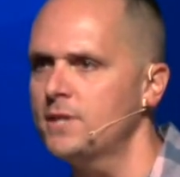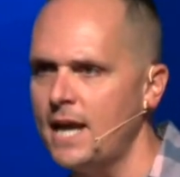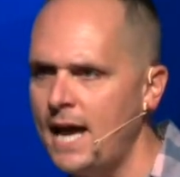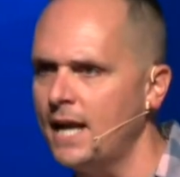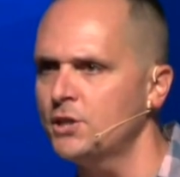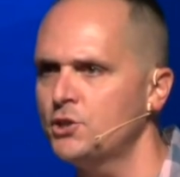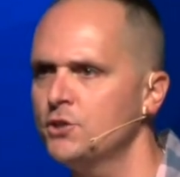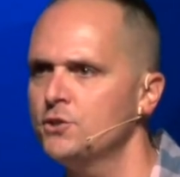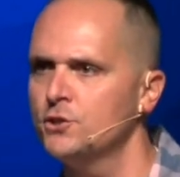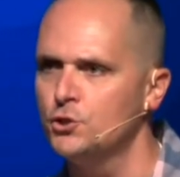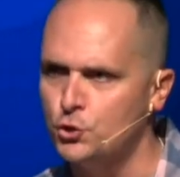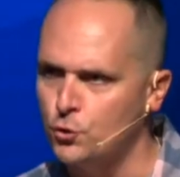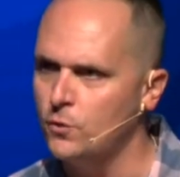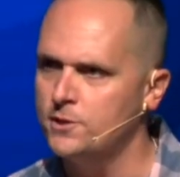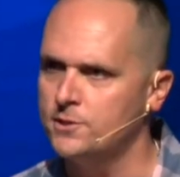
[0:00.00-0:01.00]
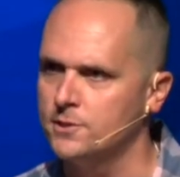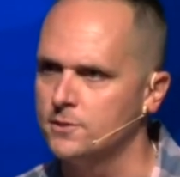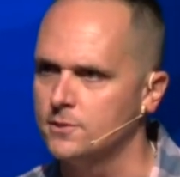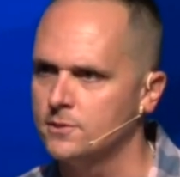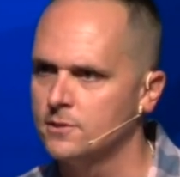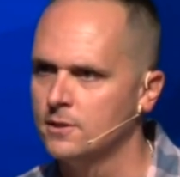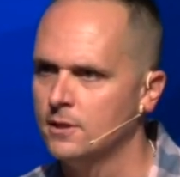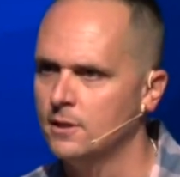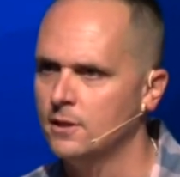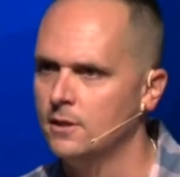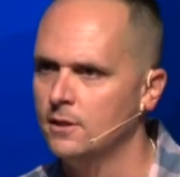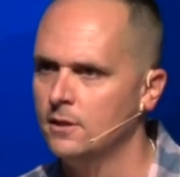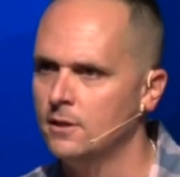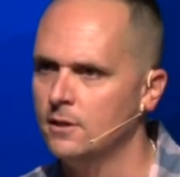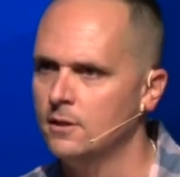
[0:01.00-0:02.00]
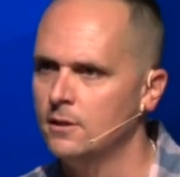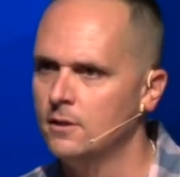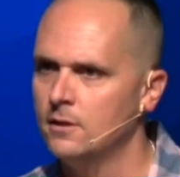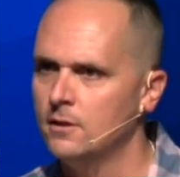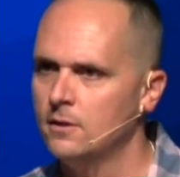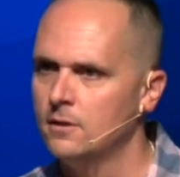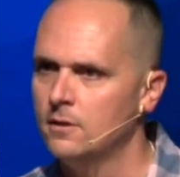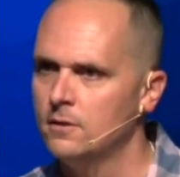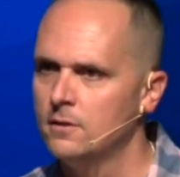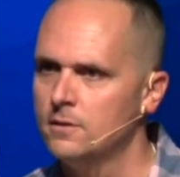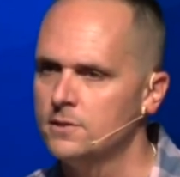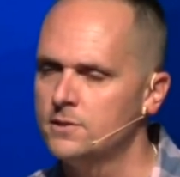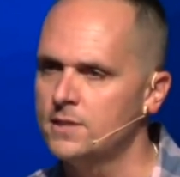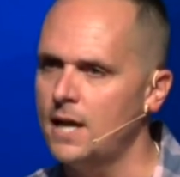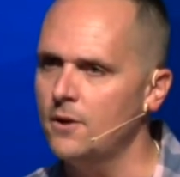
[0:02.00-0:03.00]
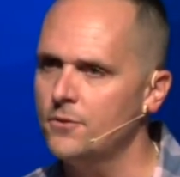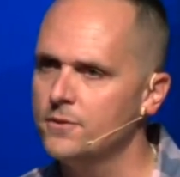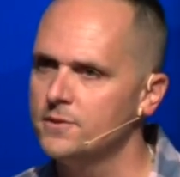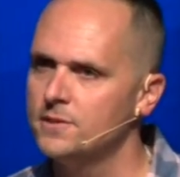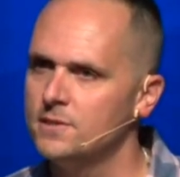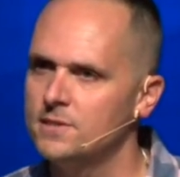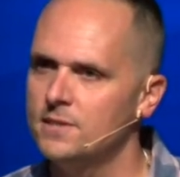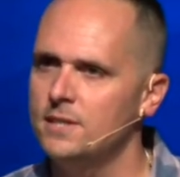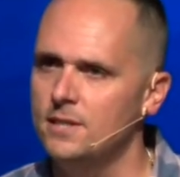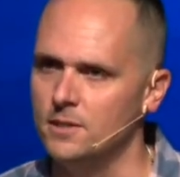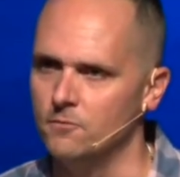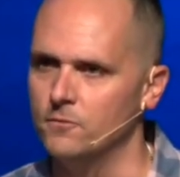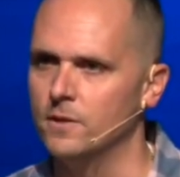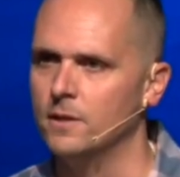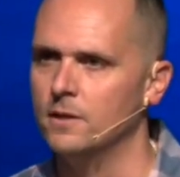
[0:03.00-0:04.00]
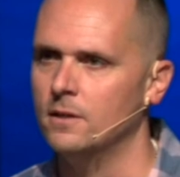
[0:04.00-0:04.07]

actions, and choices. The South is deceived.